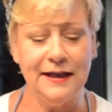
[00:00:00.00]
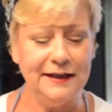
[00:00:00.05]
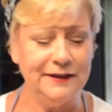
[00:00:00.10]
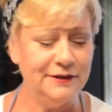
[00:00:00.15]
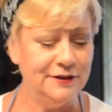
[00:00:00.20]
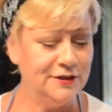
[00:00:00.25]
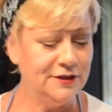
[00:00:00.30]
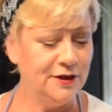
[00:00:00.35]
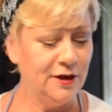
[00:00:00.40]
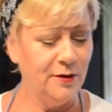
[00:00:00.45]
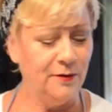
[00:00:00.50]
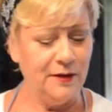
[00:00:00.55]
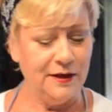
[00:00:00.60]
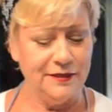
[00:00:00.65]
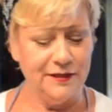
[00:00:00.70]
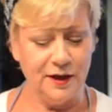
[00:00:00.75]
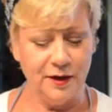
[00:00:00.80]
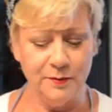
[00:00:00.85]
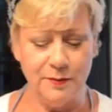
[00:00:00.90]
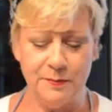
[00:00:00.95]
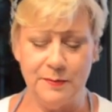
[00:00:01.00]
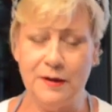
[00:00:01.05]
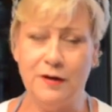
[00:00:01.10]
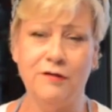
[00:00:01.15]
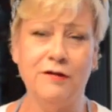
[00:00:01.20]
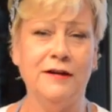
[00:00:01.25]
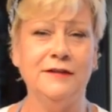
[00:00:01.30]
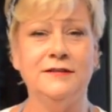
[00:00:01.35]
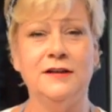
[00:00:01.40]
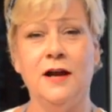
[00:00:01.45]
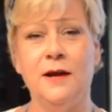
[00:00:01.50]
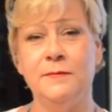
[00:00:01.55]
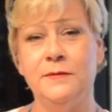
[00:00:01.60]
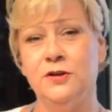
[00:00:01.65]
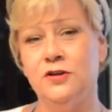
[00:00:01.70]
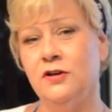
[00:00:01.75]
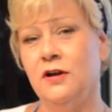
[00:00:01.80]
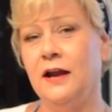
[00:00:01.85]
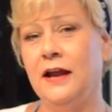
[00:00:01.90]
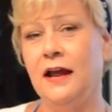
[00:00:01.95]
and so I thought it would be a great time to
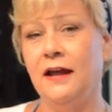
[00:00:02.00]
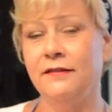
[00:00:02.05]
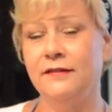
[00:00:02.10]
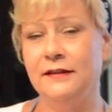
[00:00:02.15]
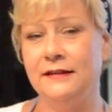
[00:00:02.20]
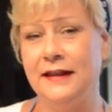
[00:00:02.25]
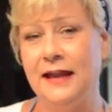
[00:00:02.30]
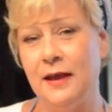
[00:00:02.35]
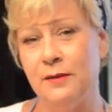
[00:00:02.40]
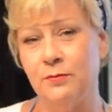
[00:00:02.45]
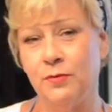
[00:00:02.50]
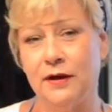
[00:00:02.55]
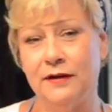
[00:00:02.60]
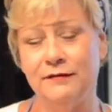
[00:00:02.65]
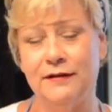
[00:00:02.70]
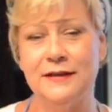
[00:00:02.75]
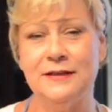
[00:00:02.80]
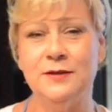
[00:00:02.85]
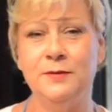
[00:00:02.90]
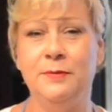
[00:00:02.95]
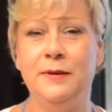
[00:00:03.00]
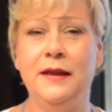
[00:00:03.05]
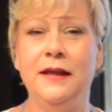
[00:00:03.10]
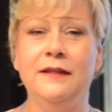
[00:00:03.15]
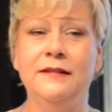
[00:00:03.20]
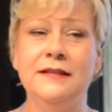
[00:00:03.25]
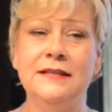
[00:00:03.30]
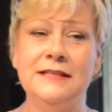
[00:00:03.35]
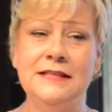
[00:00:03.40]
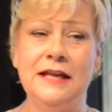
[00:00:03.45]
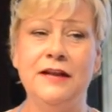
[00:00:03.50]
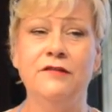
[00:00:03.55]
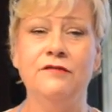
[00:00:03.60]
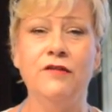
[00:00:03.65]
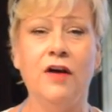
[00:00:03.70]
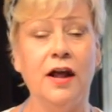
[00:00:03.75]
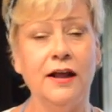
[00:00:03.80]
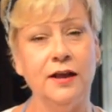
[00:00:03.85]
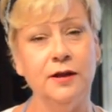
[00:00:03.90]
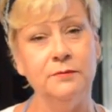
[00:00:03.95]
try out the naan bread recipe that's in
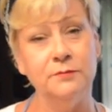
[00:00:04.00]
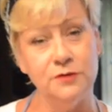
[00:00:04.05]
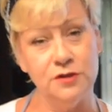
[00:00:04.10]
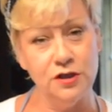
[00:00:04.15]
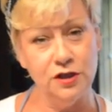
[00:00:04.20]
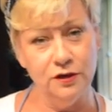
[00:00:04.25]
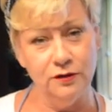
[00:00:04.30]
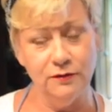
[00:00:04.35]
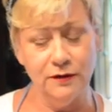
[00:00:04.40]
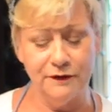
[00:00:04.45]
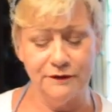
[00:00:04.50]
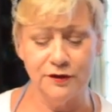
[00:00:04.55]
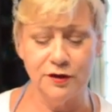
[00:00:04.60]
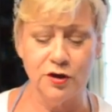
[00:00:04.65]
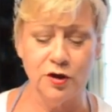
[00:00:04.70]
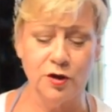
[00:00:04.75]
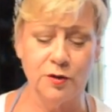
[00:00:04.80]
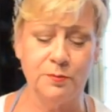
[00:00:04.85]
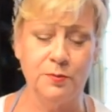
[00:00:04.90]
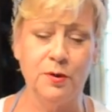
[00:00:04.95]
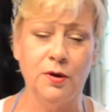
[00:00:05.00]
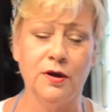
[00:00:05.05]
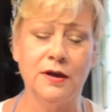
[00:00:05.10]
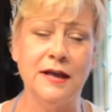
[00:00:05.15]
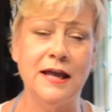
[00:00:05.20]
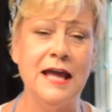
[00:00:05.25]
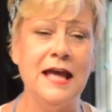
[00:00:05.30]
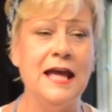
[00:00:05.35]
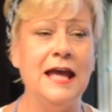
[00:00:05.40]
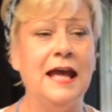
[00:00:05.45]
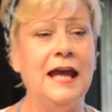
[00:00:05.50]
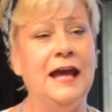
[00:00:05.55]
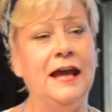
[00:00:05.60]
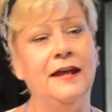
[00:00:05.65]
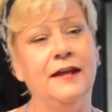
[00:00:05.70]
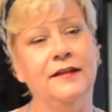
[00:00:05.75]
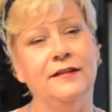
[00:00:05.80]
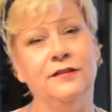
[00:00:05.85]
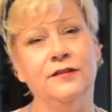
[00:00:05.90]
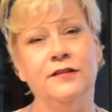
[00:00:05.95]
volume 2 of the cookbook.
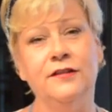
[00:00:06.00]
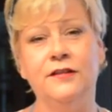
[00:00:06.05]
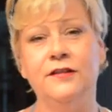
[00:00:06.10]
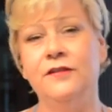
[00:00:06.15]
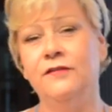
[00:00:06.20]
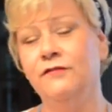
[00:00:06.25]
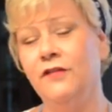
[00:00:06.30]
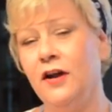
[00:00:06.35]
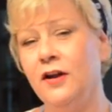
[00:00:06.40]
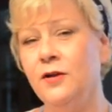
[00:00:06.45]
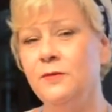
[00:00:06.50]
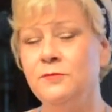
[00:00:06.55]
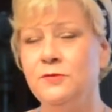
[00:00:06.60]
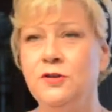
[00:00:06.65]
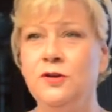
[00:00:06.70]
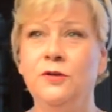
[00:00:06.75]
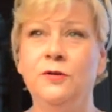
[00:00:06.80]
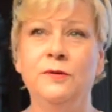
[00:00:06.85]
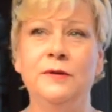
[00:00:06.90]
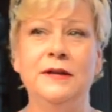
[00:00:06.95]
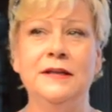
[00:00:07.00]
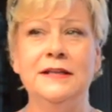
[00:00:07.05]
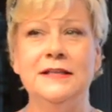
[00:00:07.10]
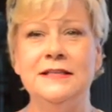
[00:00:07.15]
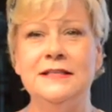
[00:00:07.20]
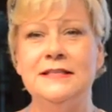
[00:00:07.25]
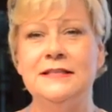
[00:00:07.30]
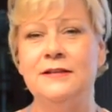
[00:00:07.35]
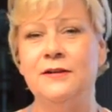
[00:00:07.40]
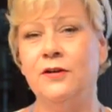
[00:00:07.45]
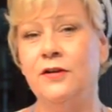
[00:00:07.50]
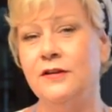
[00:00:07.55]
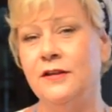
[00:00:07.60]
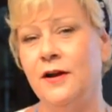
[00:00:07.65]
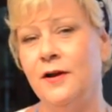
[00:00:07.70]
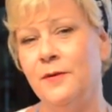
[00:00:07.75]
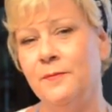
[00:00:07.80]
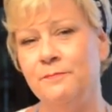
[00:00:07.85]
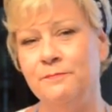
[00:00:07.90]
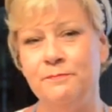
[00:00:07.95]
And volume 2 is
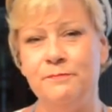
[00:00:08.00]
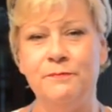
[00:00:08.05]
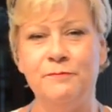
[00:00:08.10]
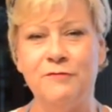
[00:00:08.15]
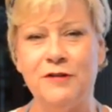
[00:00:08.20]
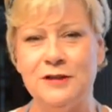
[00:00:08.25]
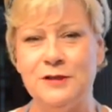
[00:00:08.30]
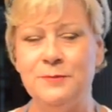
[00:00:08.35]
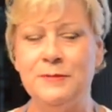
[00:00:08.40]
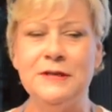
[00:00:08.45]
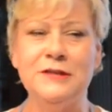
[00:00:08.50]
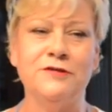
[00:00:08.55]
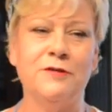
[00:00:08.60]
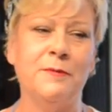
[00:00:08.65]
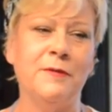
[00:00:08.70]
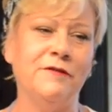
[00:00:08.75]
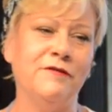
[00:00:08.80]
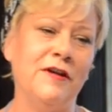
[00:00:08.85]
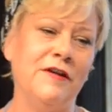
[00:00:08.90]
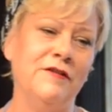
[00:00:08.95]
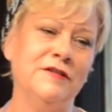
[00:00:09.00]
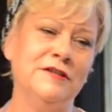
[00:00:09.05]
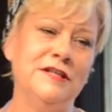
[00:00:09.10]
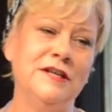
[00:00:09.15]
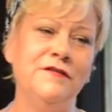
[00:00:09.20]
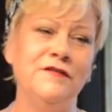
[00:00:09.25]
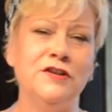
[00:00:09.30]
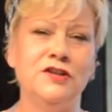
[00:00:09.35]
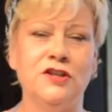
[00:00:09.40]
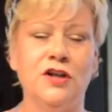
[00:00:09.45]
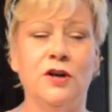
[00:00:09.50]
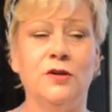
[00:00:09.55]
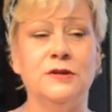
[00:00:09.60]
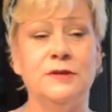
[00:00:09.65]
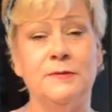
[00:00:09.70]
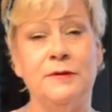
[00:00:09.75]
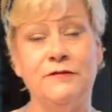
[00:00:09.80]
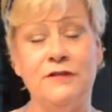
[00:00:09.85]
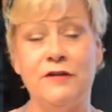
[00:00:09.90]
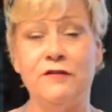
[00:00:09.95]
recipes on my favorite TV shows
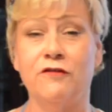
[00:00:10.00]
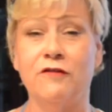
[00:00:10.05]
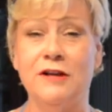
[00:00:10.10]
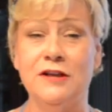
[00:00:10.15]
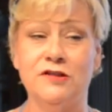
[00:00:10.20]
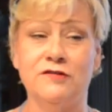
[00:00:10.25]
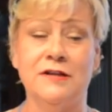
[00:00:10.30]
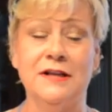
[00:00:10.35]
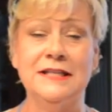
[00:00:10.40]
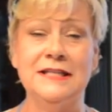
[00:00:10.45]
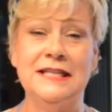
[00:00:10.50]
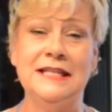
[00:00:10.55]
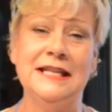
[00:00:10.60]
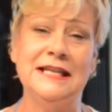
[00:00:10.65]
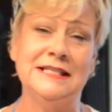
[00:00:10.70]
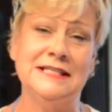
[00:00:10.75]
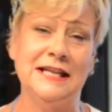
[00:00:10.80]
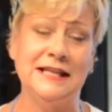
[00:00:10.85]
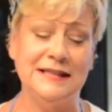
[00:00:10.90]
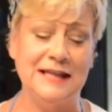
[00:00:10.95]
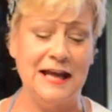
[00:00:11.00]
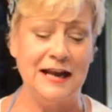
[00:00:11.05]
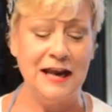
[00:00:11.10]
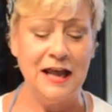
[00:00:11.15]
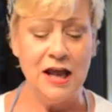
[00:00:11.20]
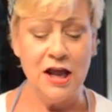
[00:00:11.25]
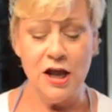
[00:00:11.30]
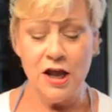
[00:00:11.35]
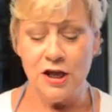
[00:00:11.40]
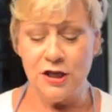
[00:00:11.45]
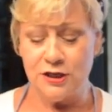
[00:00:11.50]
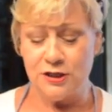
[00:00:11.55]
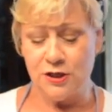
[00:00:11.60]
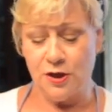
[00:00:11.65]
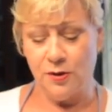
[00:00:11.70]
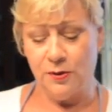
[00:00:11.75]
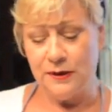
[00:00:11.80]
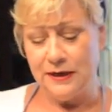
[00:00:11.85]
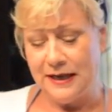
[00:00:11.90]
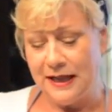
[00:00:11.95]
and my favorite restaurants and things like that.
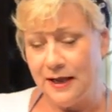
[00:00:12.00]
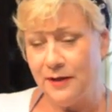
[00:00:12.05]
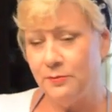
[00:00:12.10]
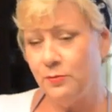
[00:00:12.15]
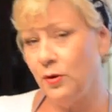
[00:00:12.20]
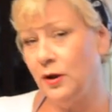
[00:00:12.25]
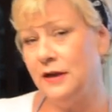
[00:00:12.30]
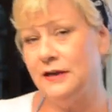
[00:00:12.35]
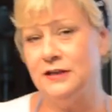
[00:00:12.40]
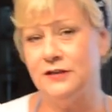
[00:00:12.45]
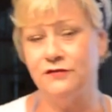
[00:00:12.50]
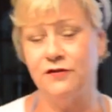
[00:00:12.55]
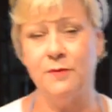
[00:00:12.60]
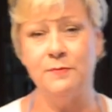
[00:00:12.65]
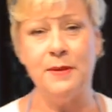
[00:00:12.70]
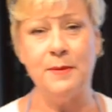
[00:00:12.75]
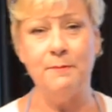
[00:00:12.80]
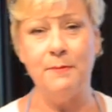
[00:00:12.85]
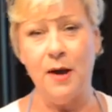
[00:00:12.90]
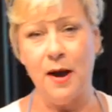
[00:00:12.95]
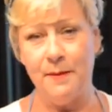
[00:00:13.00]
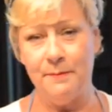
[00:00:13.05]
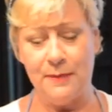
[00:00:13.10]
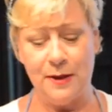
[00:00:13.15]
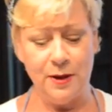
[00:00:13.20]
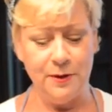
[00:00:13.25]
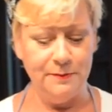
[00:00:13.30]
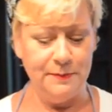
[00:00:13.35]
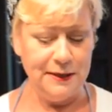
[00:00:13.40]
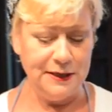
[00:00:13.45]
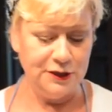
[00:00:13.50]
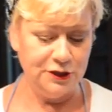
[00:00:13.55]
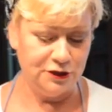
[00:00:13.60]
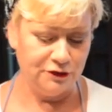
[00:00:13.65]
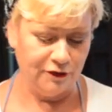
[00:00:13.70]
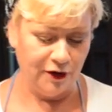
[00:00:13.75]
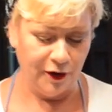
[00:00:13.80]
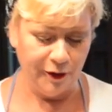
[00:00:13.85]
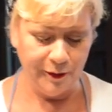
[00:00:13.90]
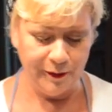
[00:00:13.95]
So naan bread is from the Bombay
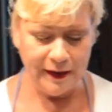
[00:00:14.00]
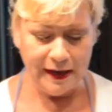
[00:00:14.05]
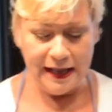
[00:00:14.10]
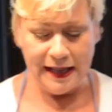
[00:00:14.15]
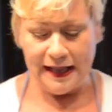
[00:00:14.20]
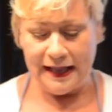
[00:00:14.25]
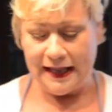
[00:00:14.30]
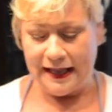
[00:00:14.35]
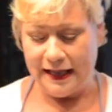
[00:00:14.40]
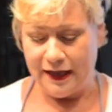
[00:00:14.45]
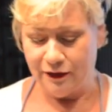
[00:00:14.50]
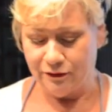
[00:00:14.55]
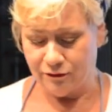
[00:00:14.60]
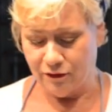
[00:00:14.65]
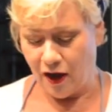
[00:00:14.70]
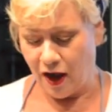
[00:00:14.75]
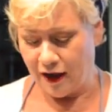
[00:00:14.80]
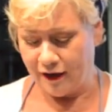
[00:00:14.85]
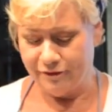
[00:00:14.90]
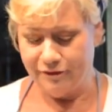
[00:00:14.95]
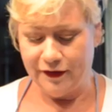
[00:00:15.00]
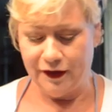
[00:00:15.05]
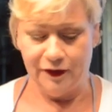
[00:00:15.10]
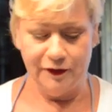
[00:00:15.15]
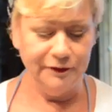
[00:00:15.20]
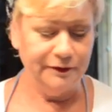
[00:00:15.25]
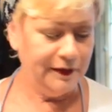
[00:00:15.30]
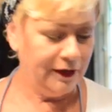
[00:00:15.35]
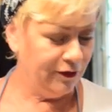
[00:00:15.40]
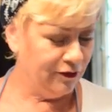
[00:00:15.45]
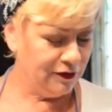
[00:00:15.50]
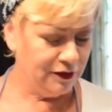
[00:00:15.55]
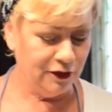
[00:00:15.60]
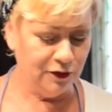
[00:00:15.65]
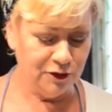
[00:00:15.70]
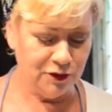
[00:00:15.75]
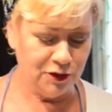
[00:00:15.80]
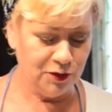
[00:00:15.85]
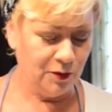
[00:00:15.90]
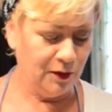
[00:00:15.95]
Bistro in Rockville. Here's a
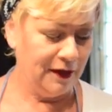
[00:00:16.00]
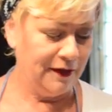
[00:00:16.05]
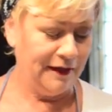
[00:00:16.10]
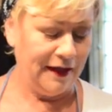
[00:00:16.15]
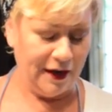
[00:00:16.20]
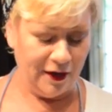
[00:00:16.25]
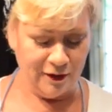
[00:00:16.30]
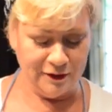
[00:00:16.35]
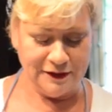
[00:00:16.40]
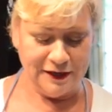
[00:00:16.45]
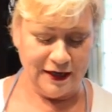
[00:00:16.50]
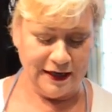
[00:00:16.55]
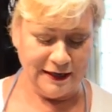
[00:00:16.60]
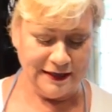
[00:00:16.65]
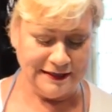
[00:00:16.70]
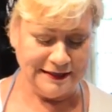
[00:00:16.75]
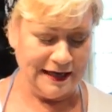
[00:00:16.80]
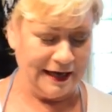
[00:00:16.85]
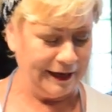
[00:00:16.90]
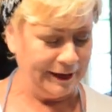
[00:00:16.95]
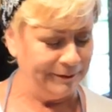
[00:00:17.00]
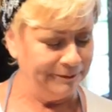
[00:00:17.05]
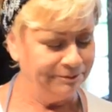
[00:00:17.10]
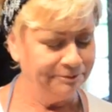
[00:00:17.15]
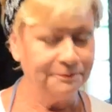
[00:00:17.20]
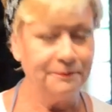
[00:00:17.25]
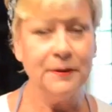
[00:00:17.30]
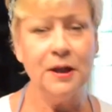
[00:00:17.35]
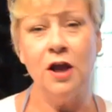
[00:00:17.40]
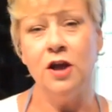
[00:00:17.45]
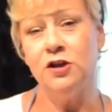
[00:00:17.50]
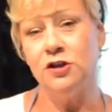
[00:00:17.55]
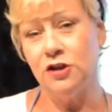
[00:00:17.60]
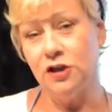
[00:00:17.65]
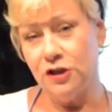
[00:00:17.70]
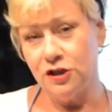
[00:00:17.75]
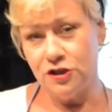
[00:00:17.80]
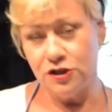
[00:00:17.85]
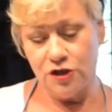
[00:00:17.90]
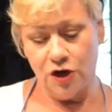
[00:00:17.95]
little story to that, I'll tell you in a second. So you're
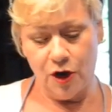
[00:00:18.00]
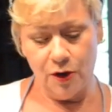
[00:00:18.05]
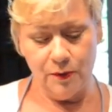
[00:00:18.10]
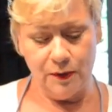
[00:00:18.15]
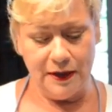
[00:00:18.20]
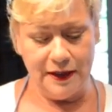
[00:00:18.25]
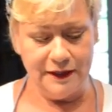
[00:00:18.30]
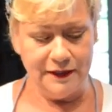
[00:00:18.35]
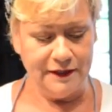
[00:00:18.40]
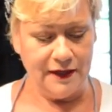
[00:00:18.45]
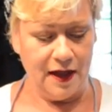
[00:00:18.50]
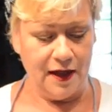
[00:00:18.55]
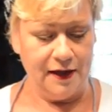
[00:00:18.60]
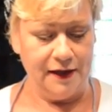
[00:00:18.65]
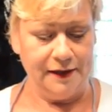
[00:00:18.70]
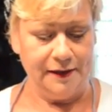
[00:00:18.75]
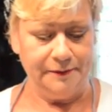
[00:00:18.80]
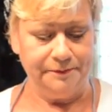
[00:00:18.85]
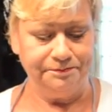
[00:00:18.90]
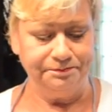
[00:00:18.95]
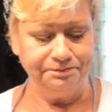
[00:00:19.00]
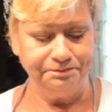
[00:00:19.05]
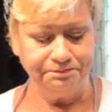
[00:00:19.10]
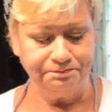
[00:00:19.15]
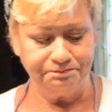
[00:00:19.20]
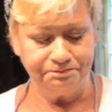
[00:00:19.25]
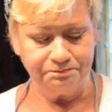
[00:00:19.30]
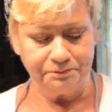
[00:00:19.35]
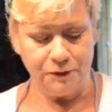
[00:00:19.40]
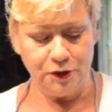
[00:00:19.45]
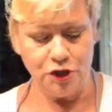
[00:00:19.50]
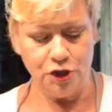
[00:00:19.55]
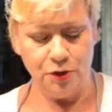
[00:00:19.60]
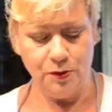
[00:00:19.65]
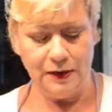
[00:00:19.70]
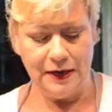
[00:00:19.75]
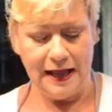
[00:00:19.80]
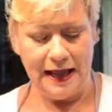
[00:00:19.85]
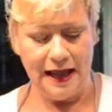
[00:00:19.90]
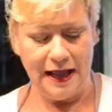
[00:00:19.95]
going to start with
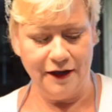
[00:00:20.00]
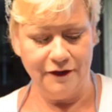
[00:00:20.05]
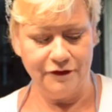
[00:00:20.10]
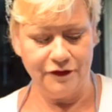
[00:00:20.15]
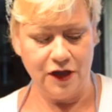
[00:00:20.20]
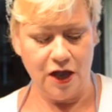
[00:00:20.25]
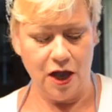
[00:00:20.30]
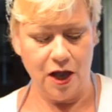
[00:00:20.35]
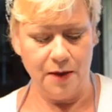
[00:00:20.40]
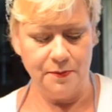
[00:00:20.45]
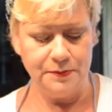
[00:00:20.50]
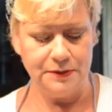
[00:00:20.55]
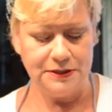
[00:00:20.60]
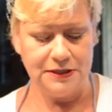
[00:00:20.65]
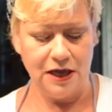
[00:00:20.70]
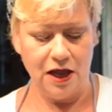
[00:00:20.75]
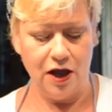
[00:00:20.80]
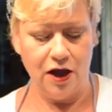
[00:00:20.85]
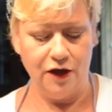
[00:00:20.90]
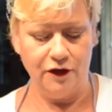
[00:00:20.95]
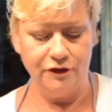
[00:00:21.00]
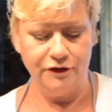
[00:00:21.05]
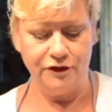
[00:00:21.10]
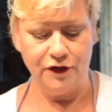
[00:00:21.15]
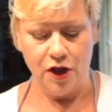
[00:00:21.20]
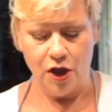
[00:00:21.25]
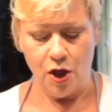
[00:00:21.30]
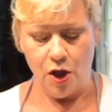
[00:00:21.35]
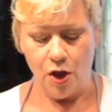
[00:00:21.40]
2.5 cups of